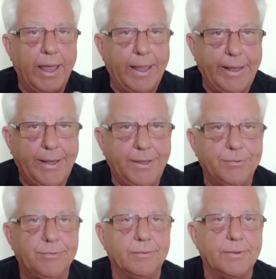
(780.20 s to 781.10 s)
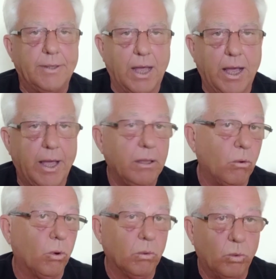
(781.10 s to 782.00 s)
aged guy
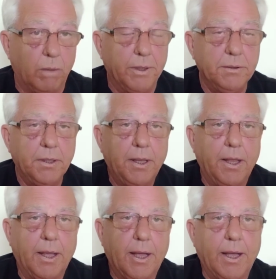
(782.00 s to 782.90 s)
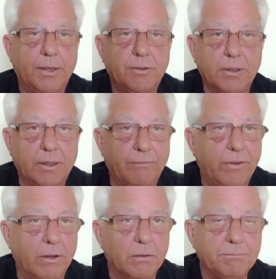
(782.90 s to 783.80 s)
or woman to live
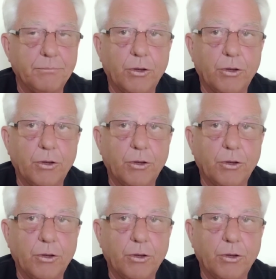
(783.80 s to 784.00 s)
here.